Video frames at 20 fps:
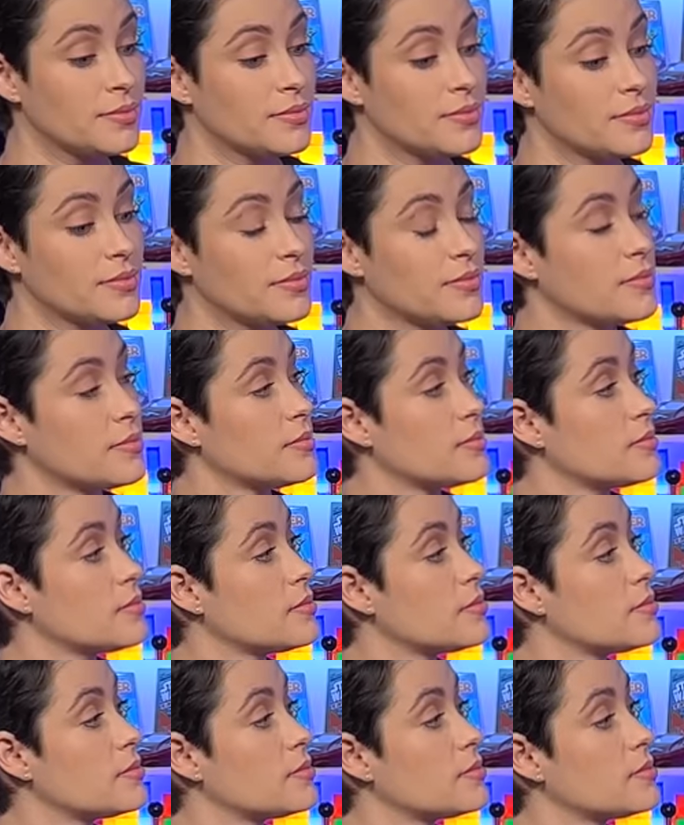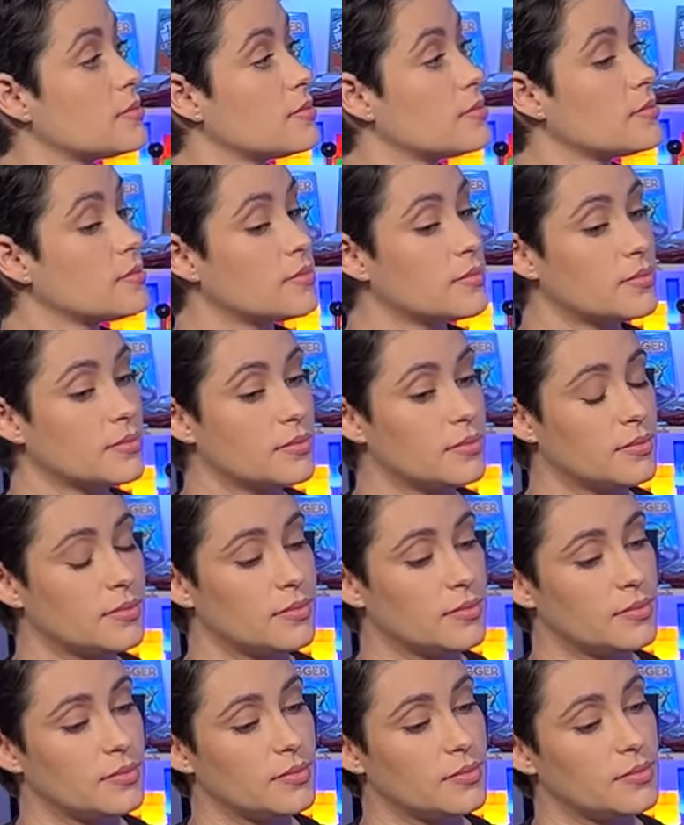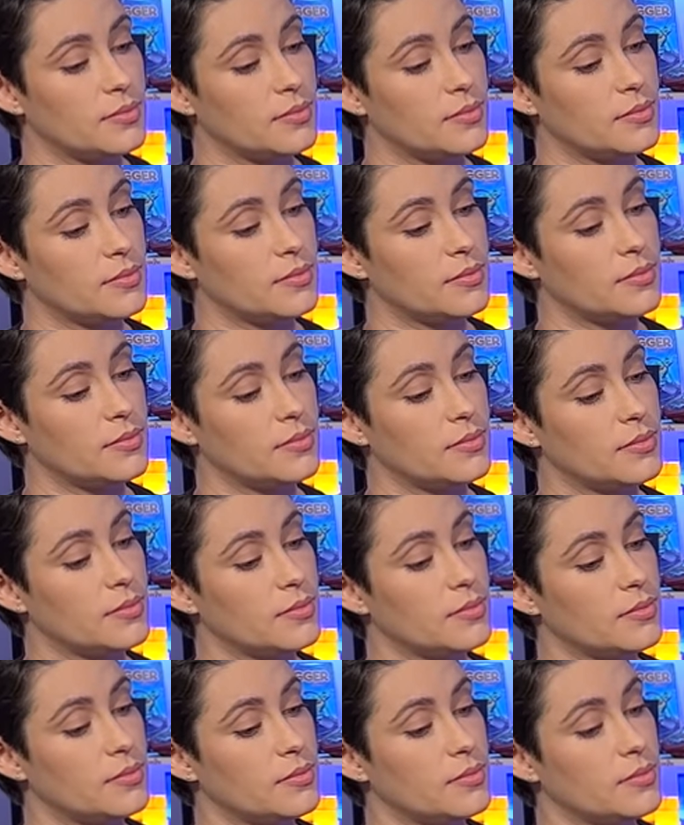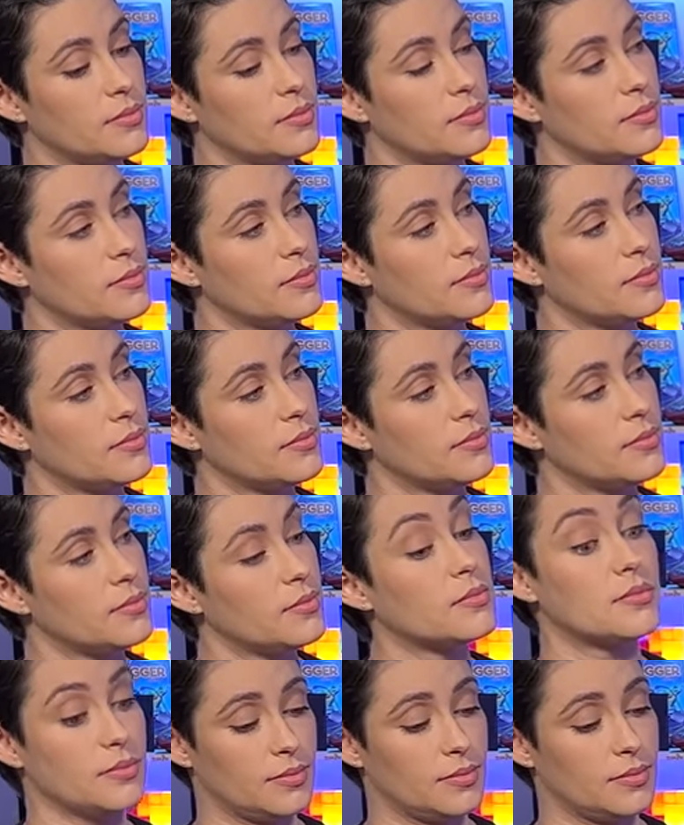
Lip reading: [no speech]